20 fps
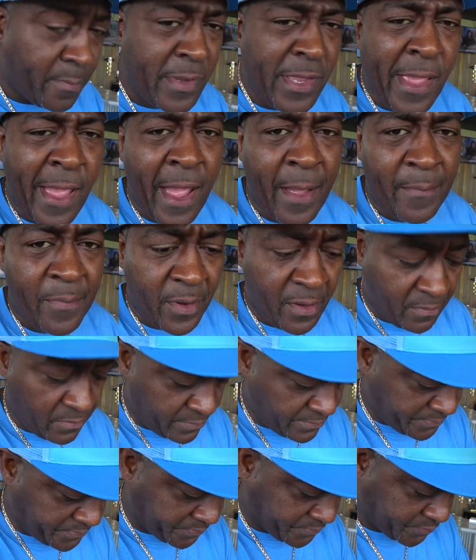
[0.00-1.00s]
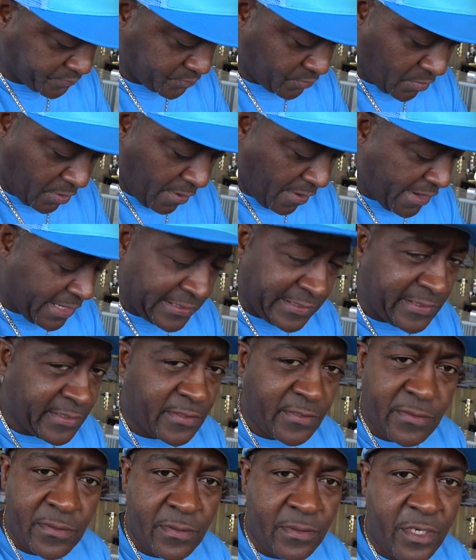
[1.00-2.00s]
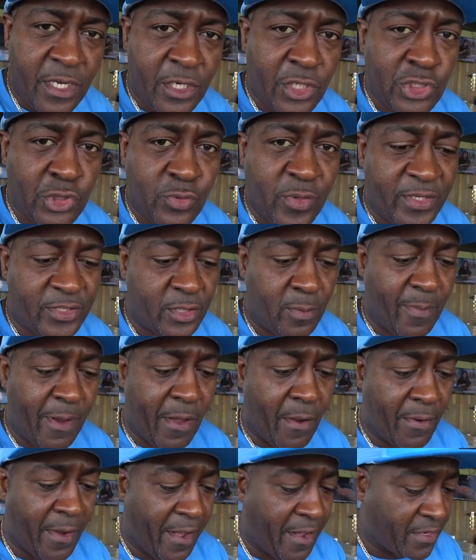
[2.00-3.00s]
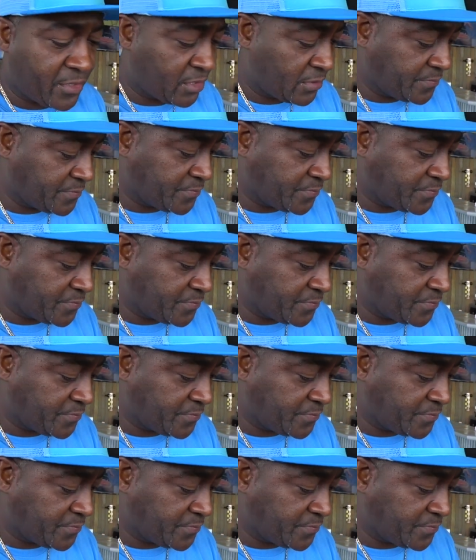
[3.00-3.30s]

happy. Nothing to stress about, guys.